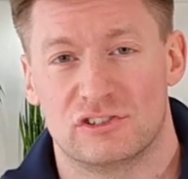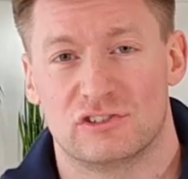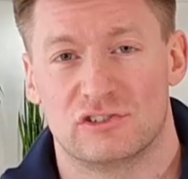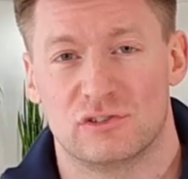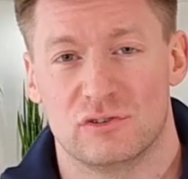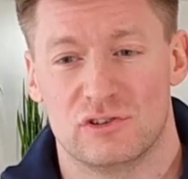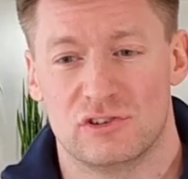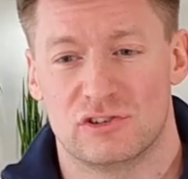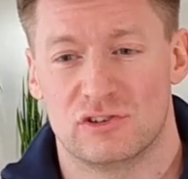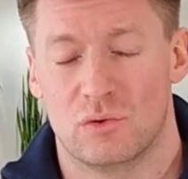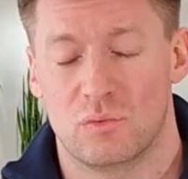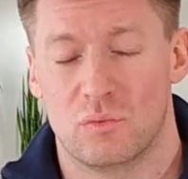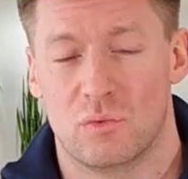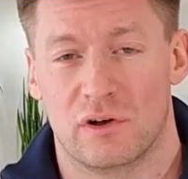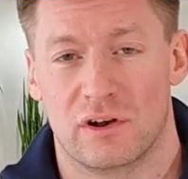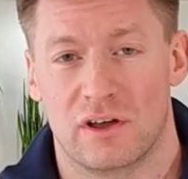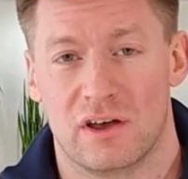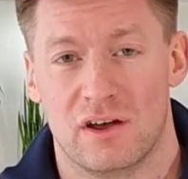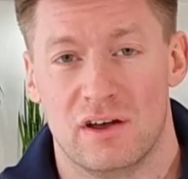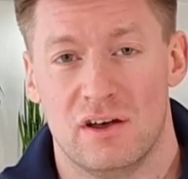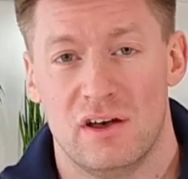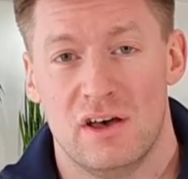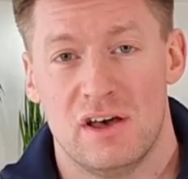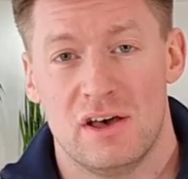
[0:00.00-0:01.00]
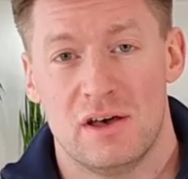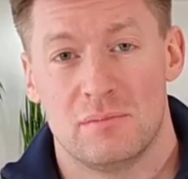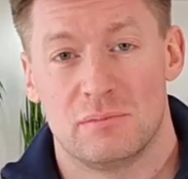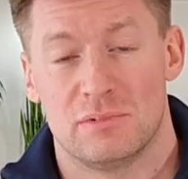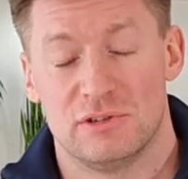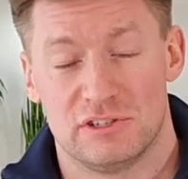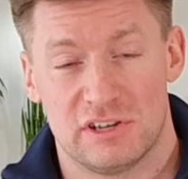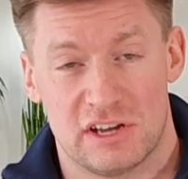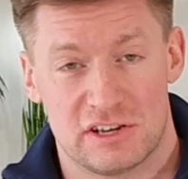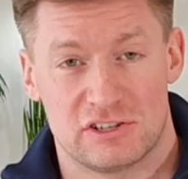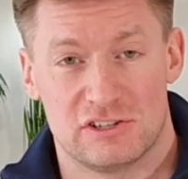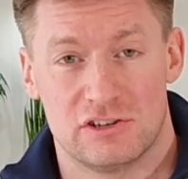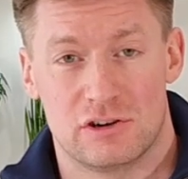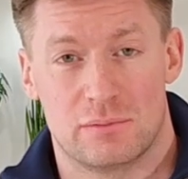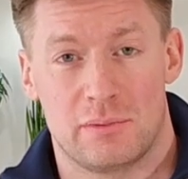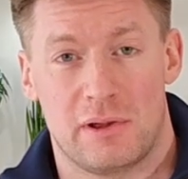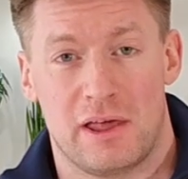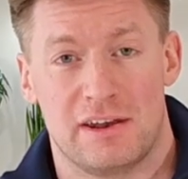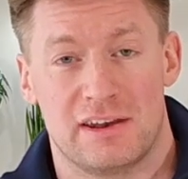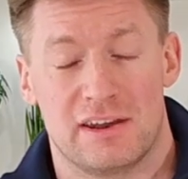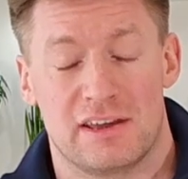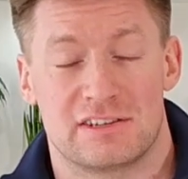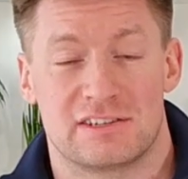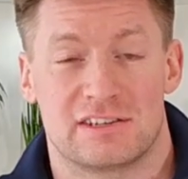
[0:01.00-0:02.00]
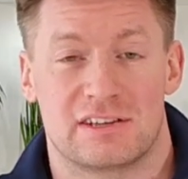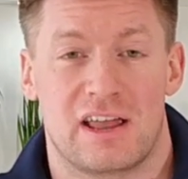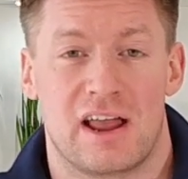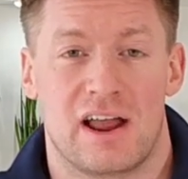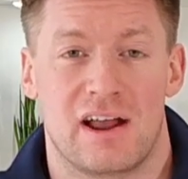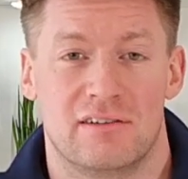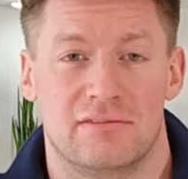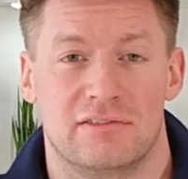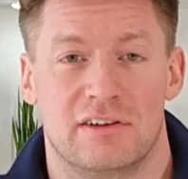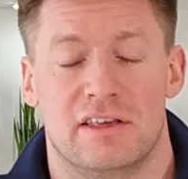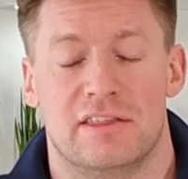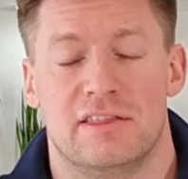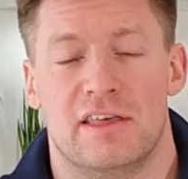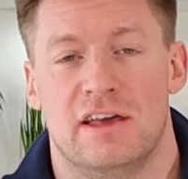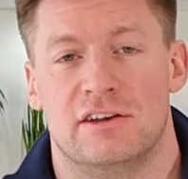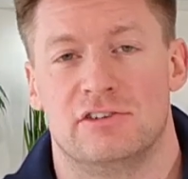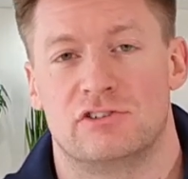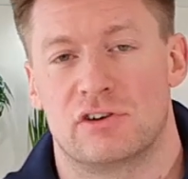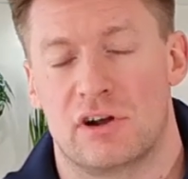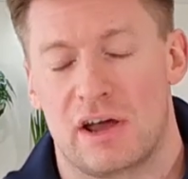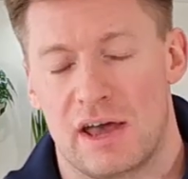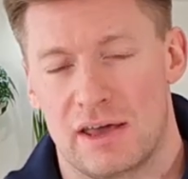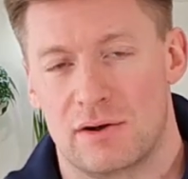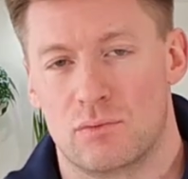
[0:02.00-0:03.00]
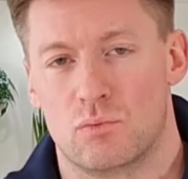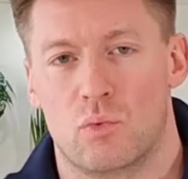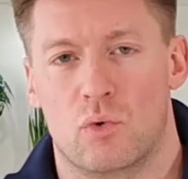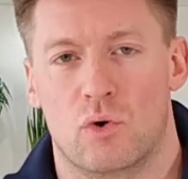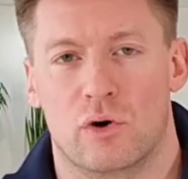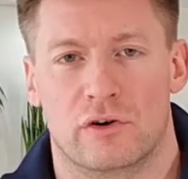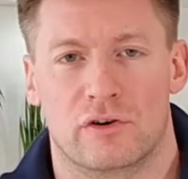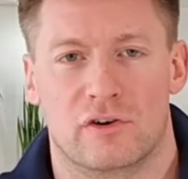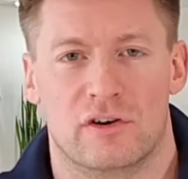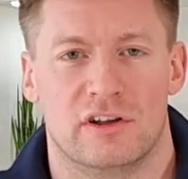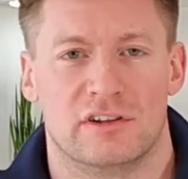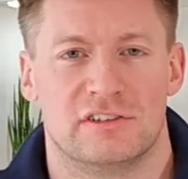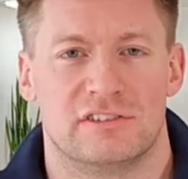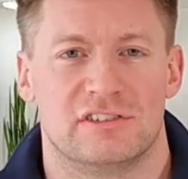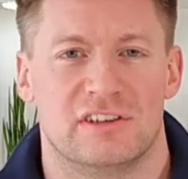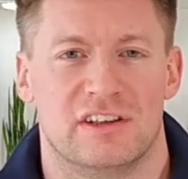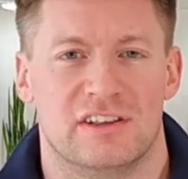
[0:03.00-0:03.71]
So you don't want to position your plant nice and carefully and then try and water it,